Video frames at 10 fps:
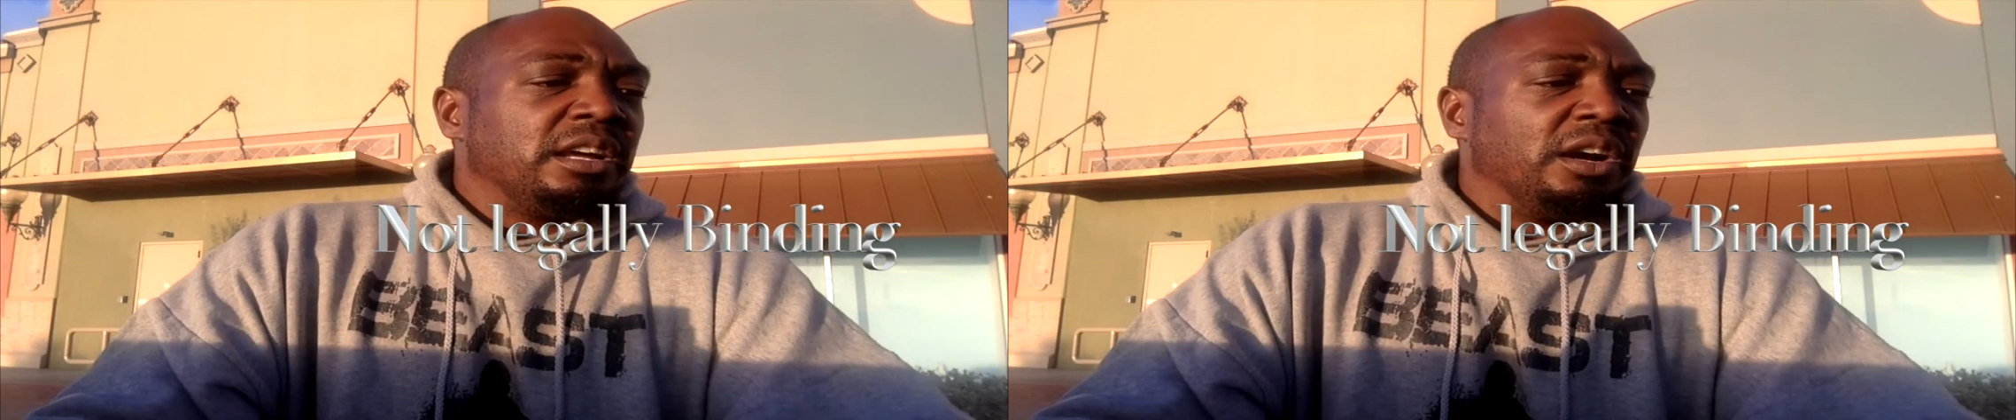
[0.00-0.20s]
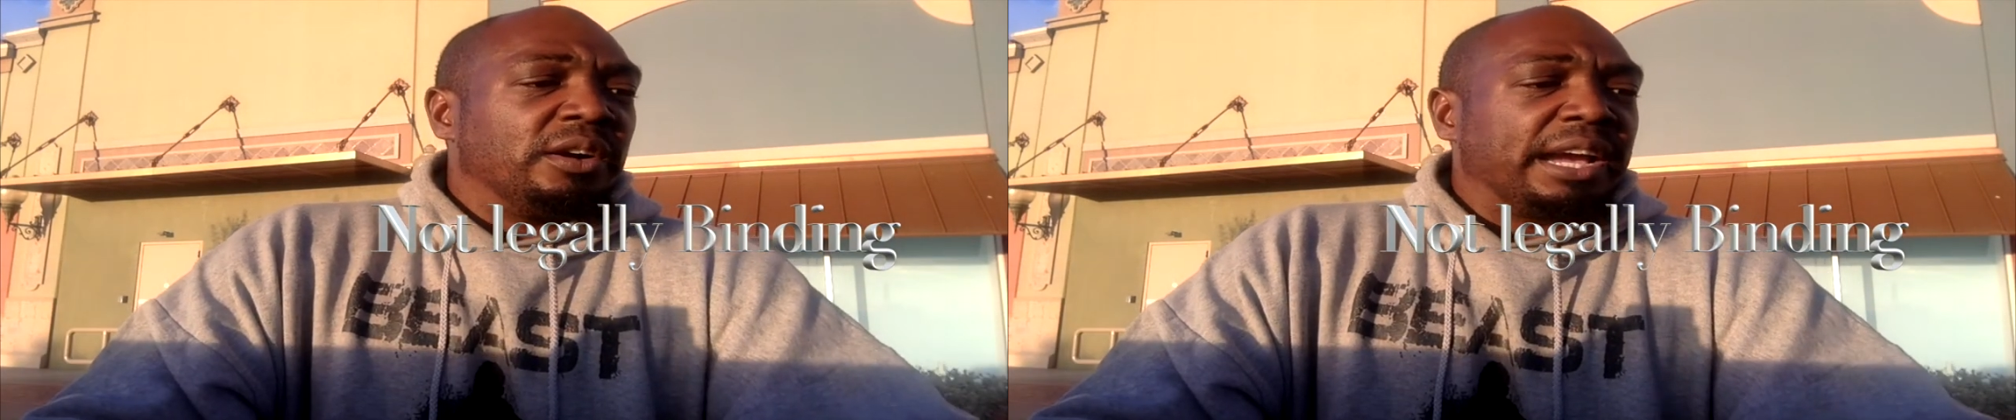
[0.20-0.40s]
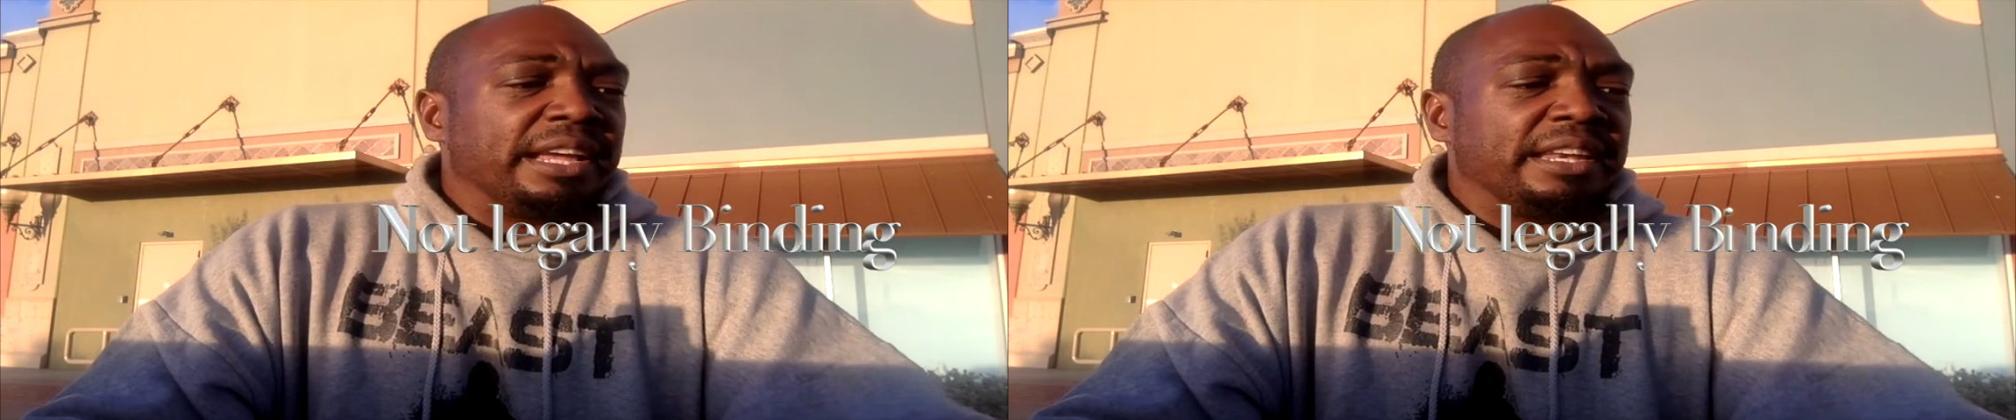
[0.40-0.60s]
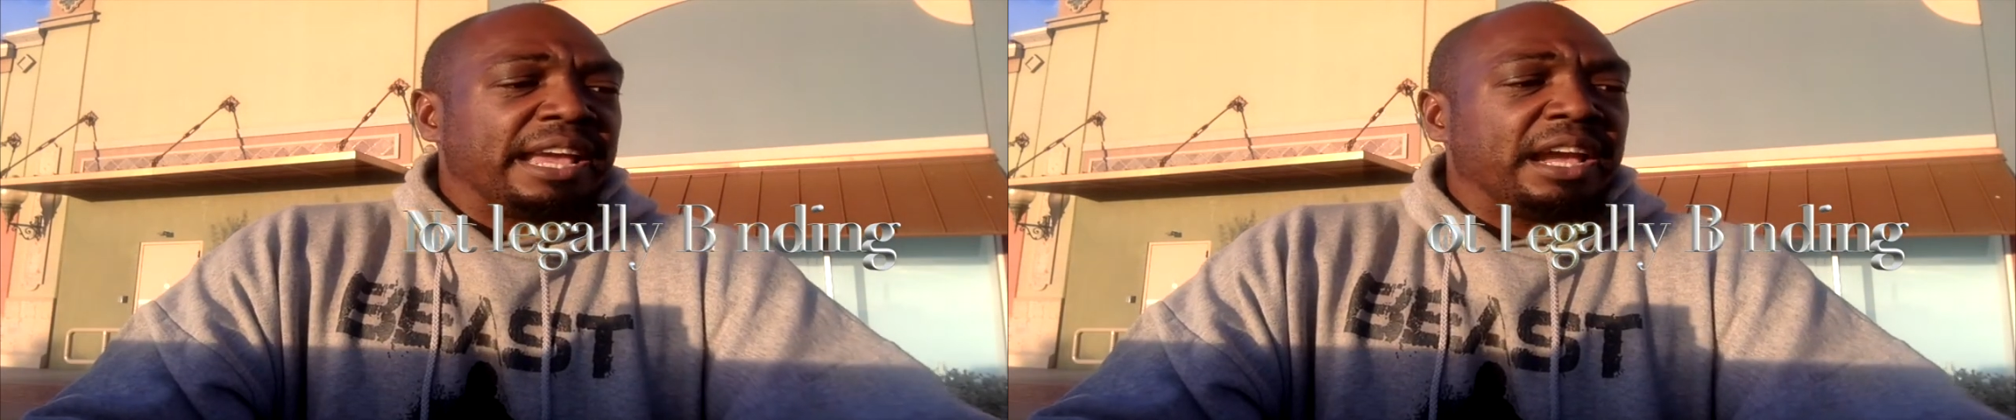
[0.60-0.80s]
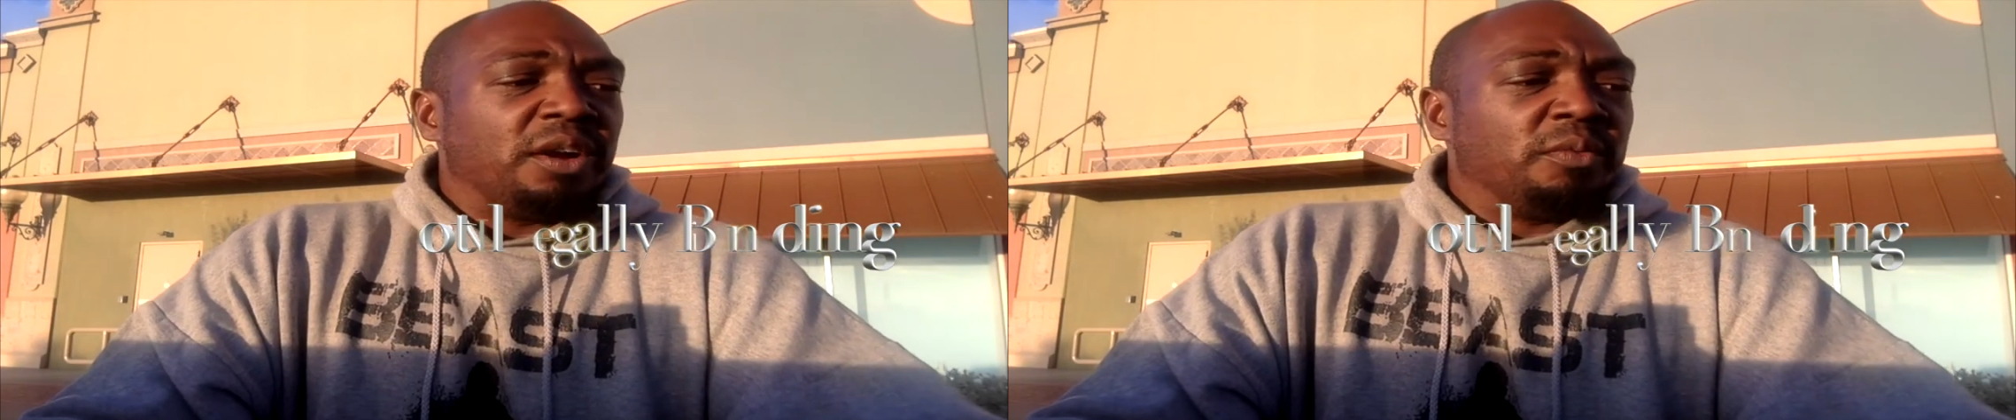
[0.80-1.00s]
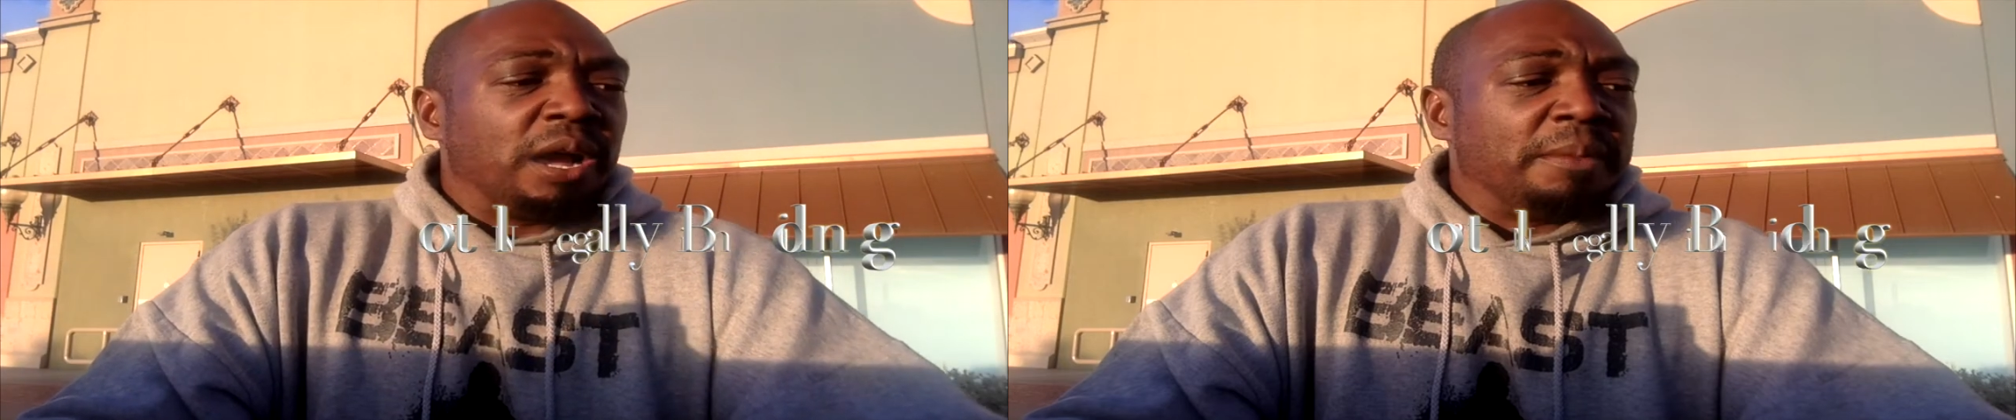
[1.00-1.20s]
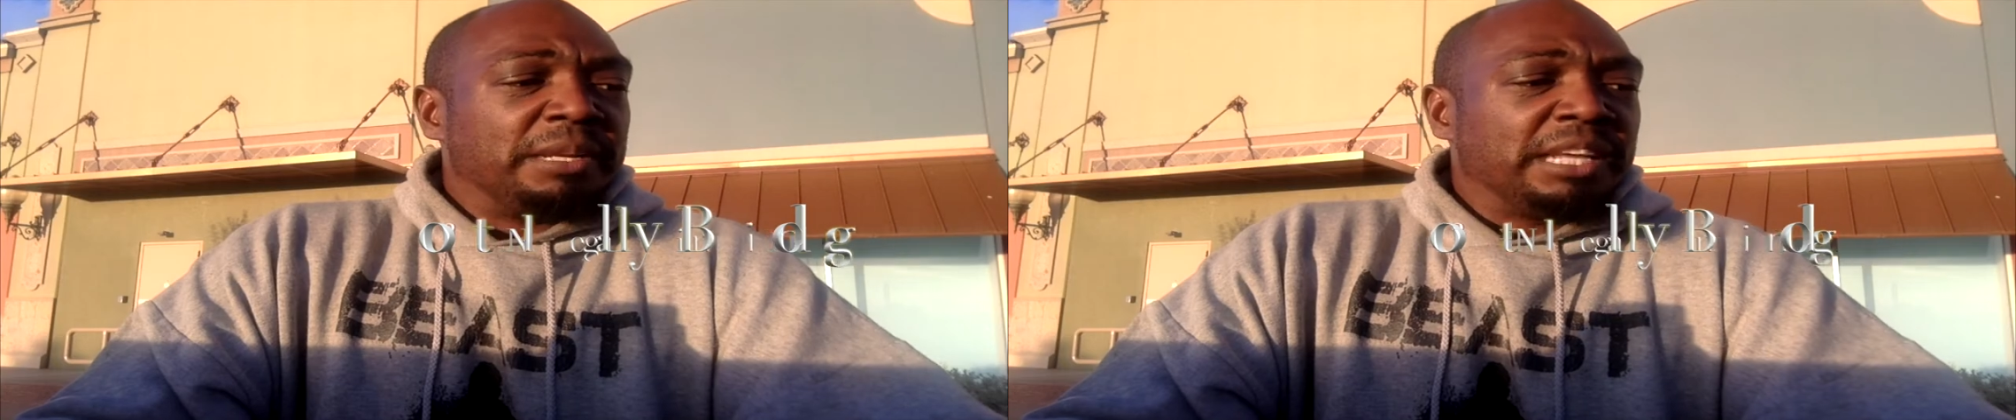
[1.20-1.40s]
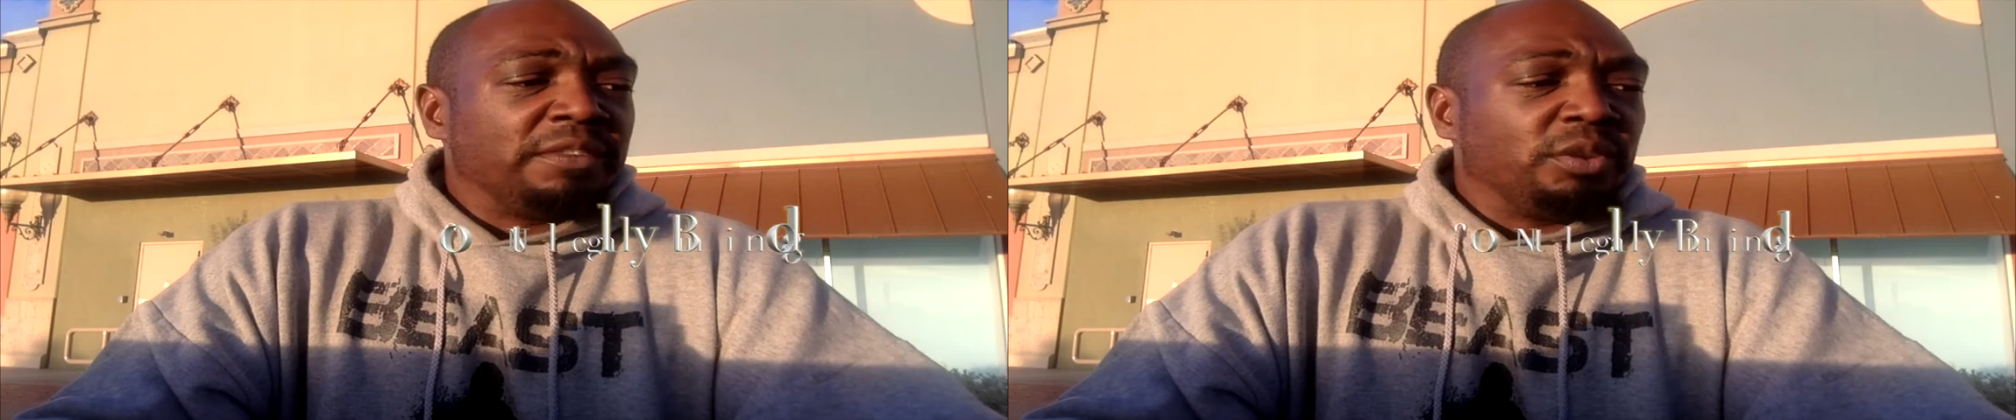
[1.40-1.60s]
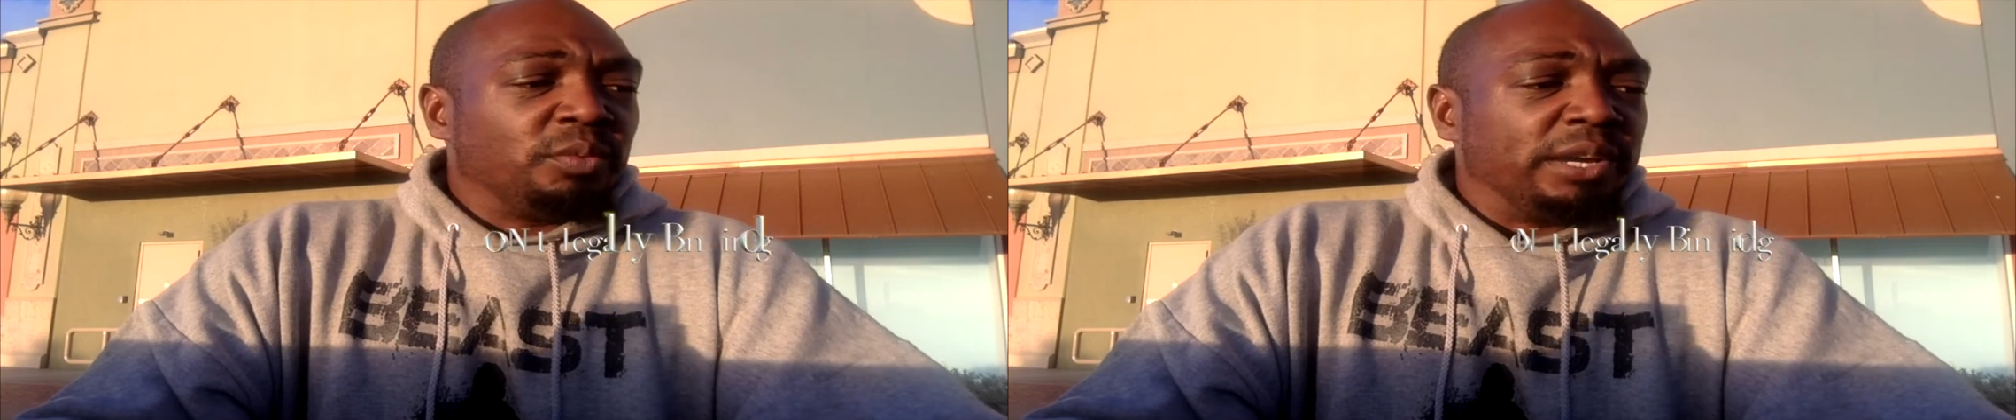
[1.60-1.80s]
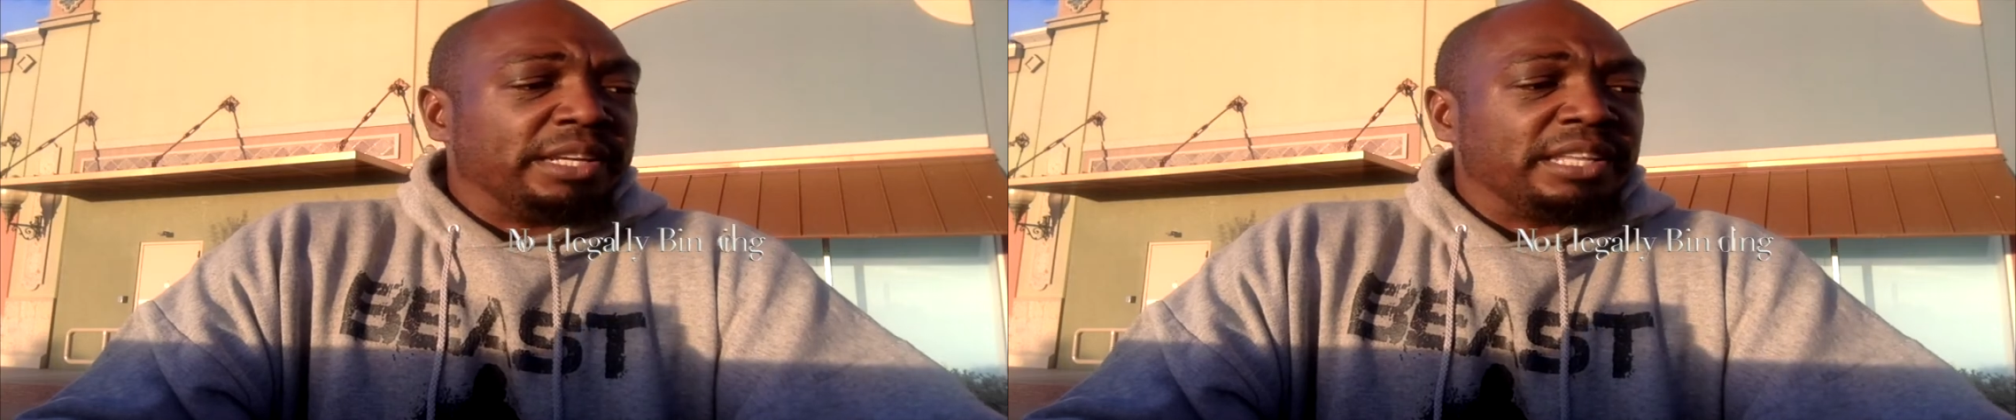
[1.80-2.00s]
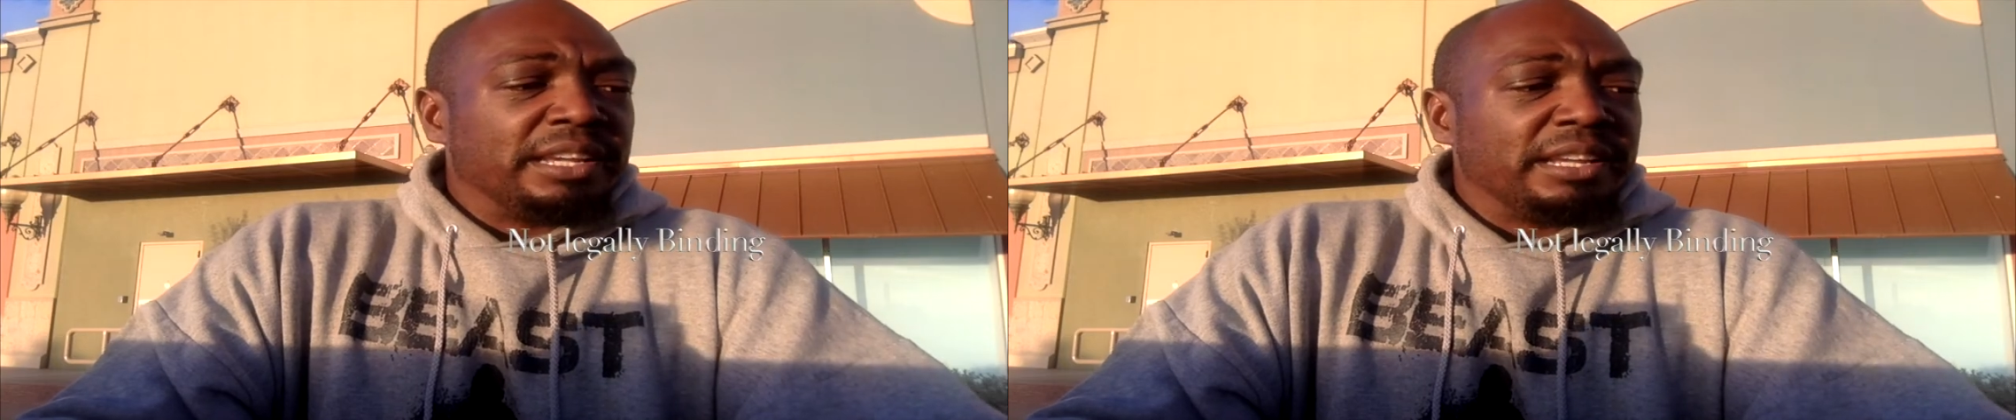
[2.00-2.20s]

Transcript: Okay, now I'm gonna leave you with